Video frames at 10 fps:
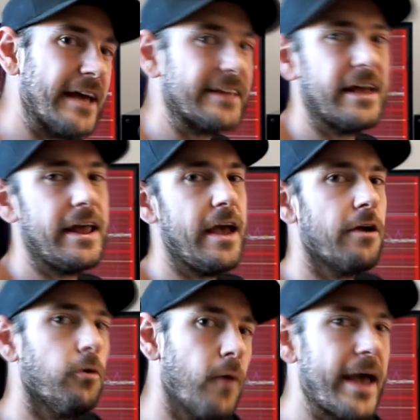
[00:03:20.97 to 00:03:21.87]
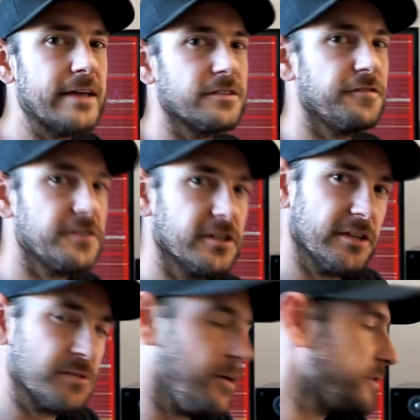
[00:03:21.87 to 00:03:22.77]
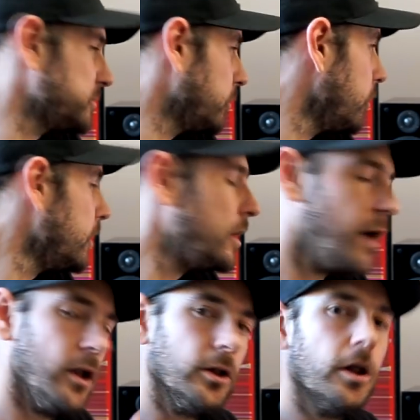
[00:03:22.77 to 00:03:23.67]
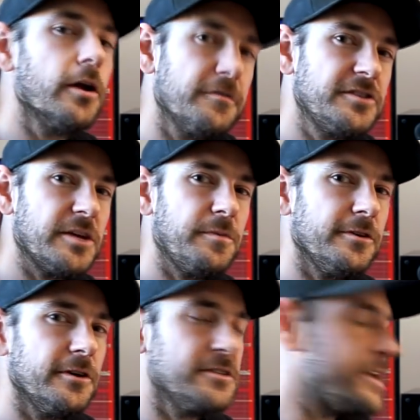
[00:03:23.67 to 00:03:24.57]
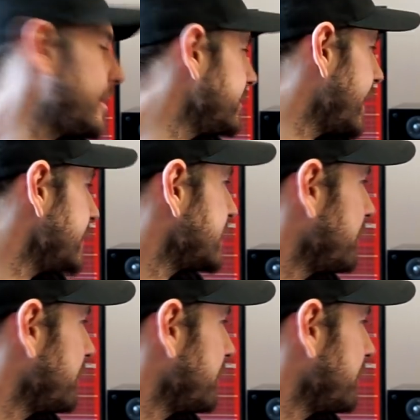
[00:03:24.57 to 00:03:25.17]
to take that air away as efficiently as possible. A lot of GPUs nowadays